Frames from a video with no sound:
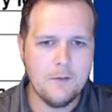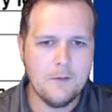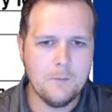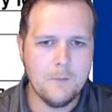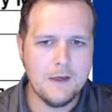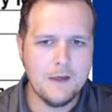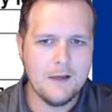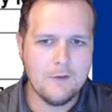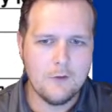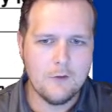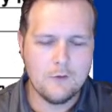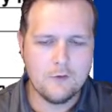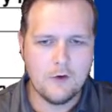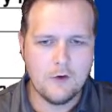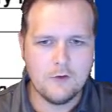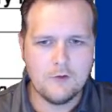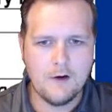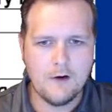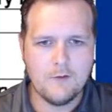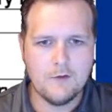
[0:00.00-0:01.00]
many of those
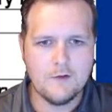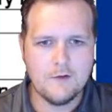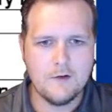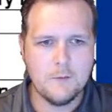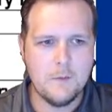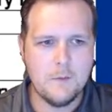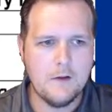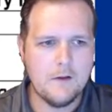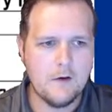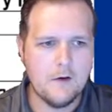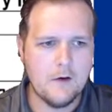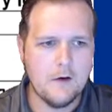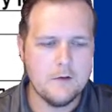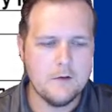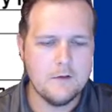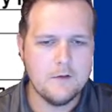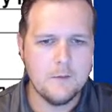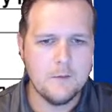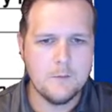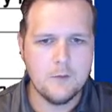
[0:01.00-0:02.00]
truck drivers seem like they're
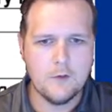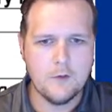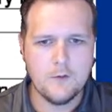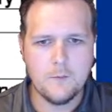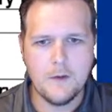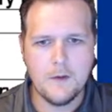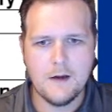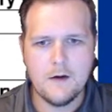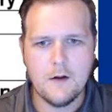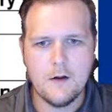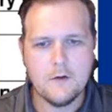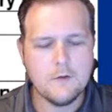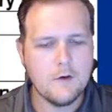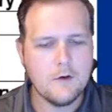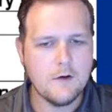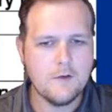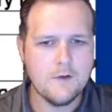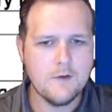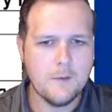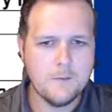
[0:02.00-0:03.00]
on some sort of
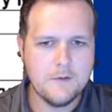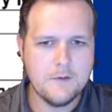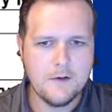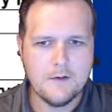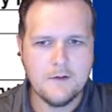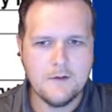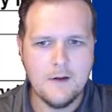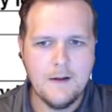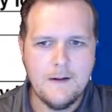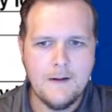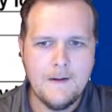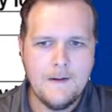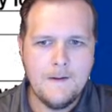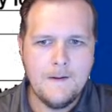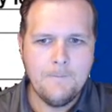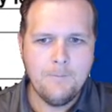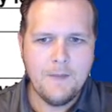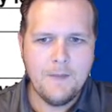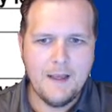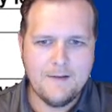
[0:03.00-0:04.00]
mind-altering substance
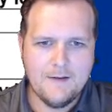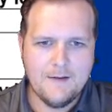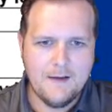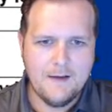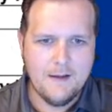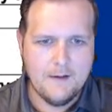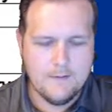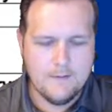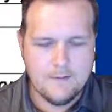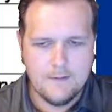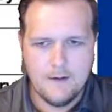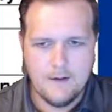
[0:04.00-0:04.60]
as it is.